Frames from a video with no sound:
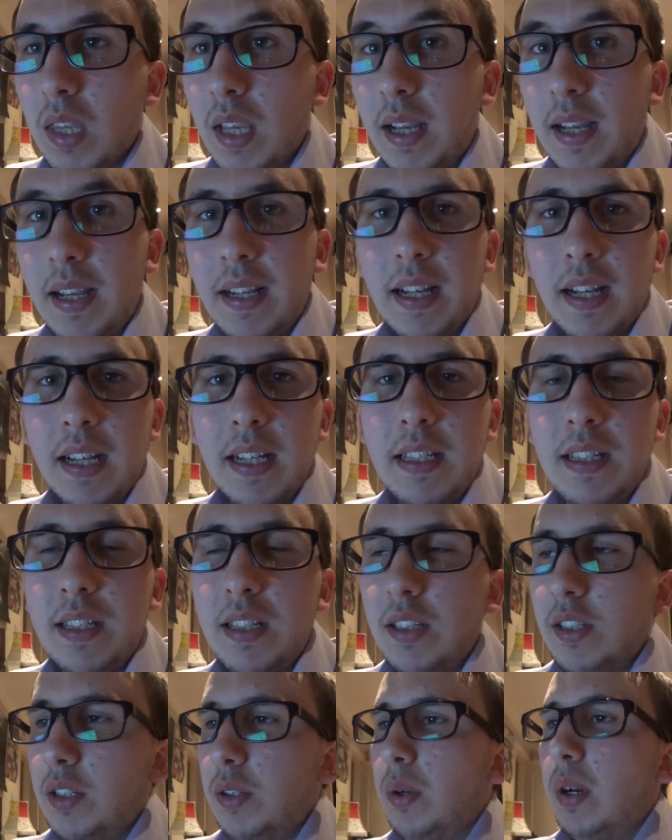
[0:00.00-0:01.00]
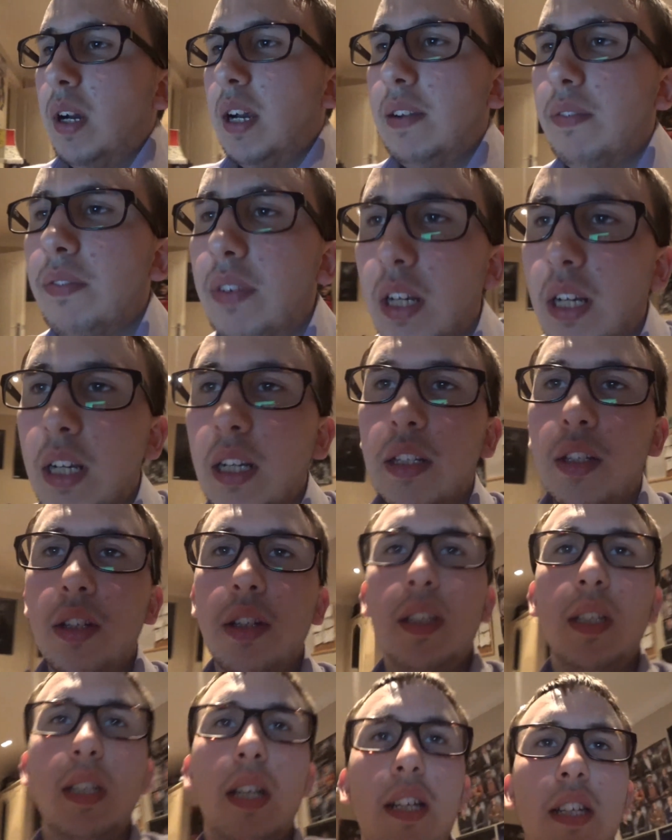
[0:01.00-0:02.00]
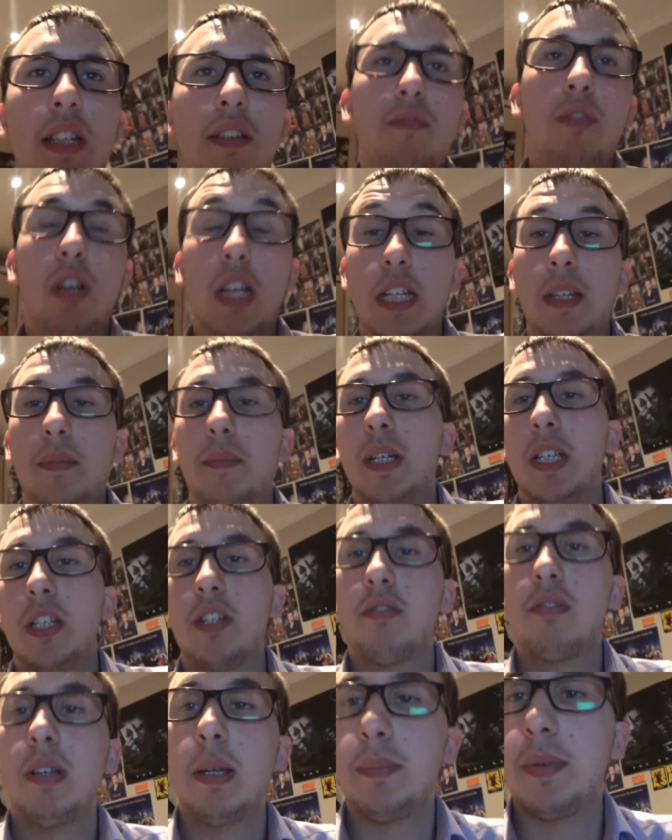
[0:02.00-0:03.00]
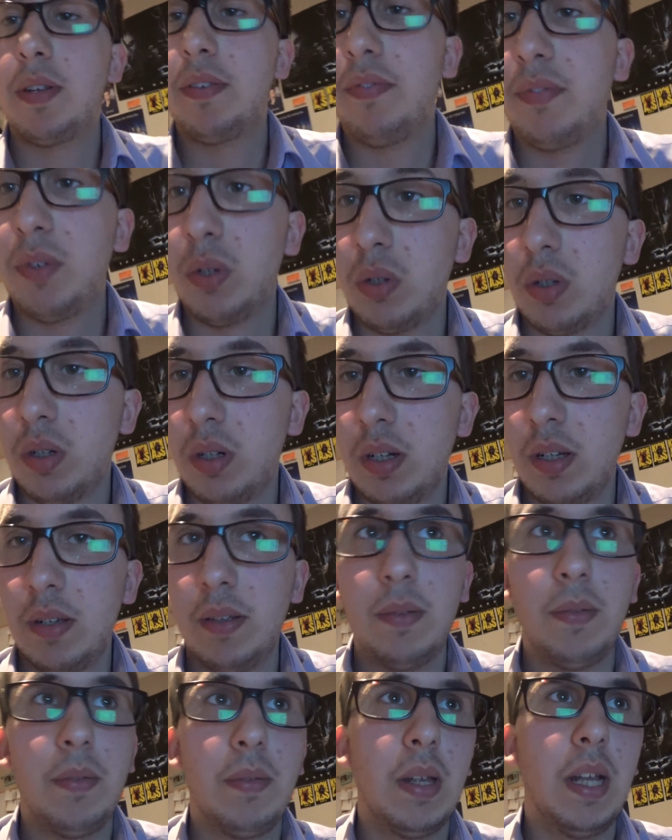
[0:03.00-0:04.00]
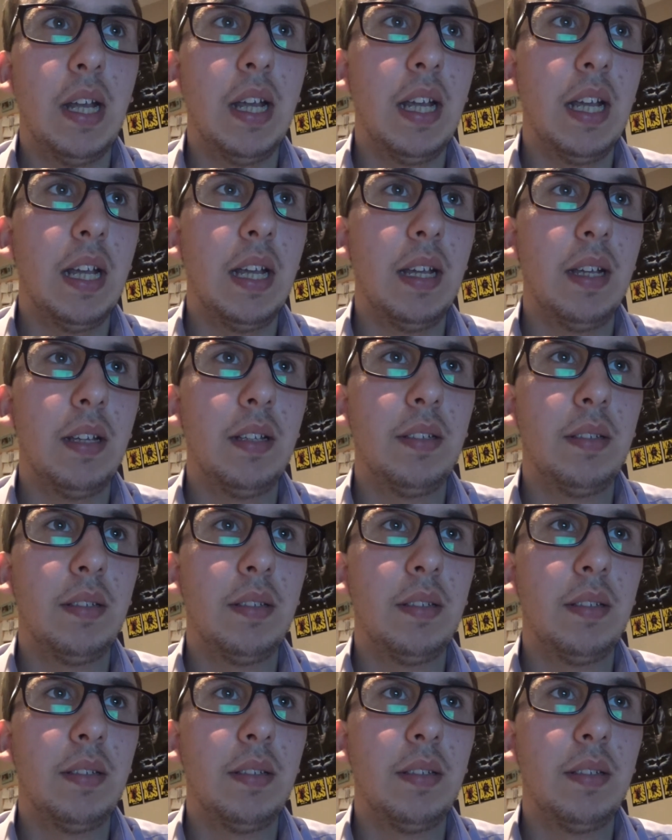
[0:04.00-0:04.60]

Hi guys, so I've uh, just started writing my script for uh,